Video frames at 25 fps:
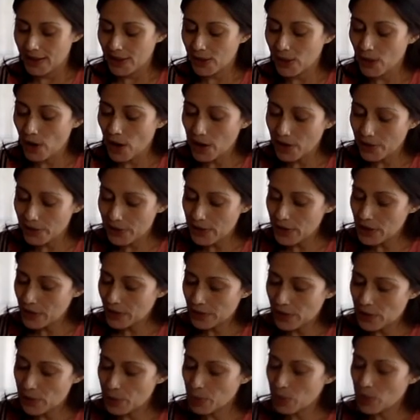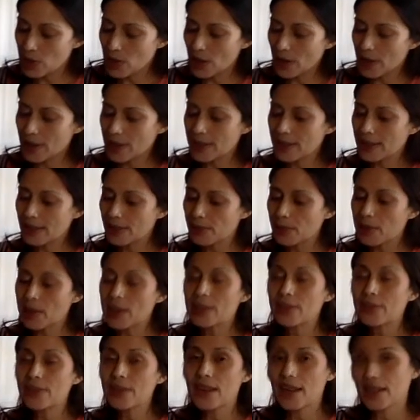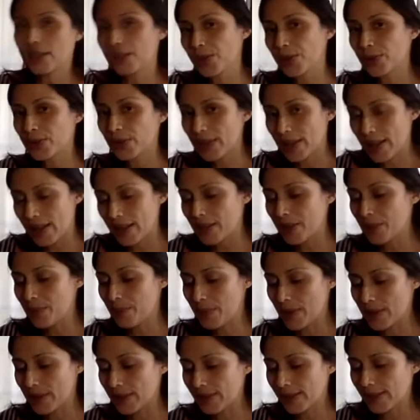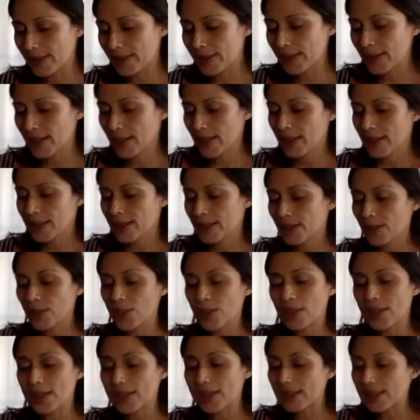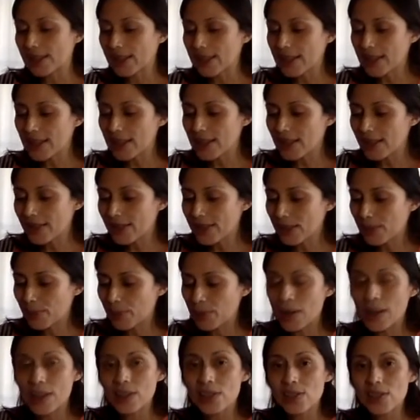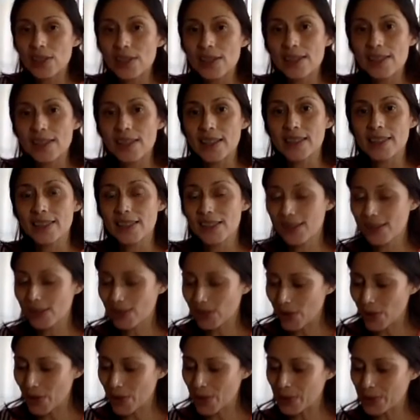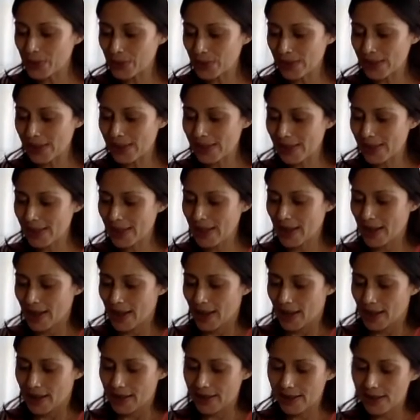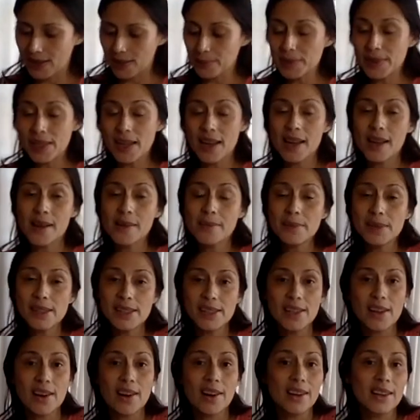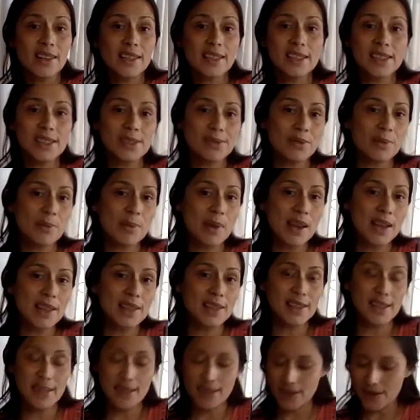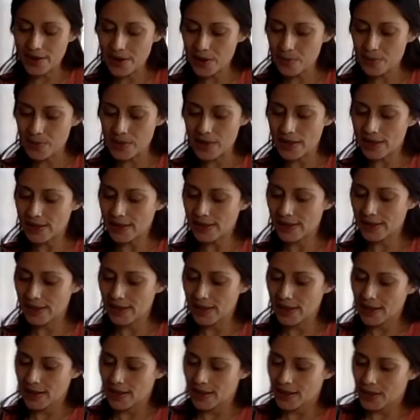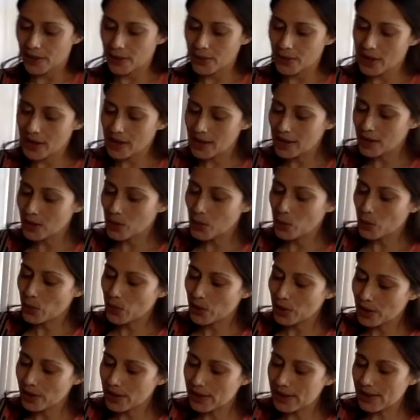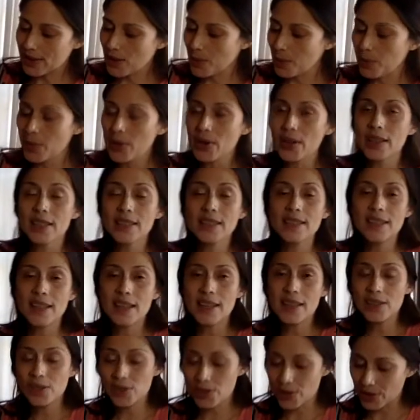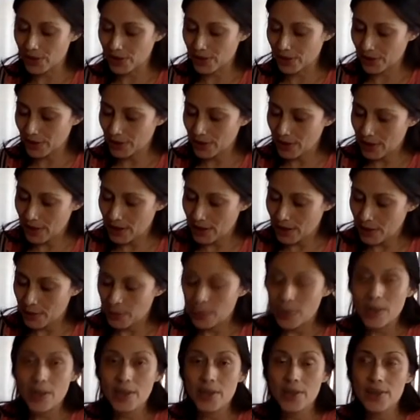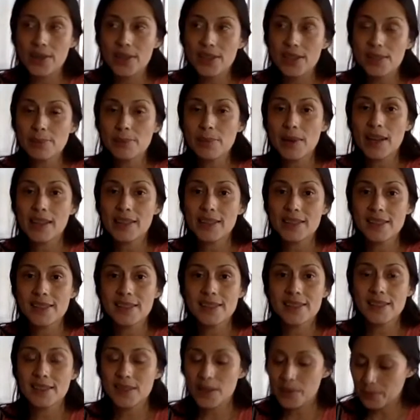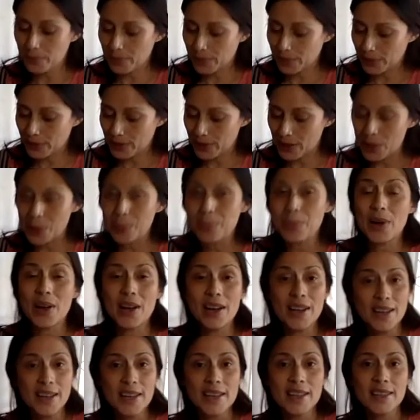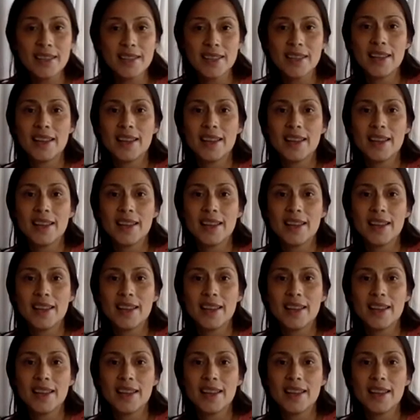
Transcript: so often ephemeral art is made of natural elements, such as leaves, branches, and stones. And sometimes the artist remains anonymous, creating the work somewhere in nature where others might stumble upon it.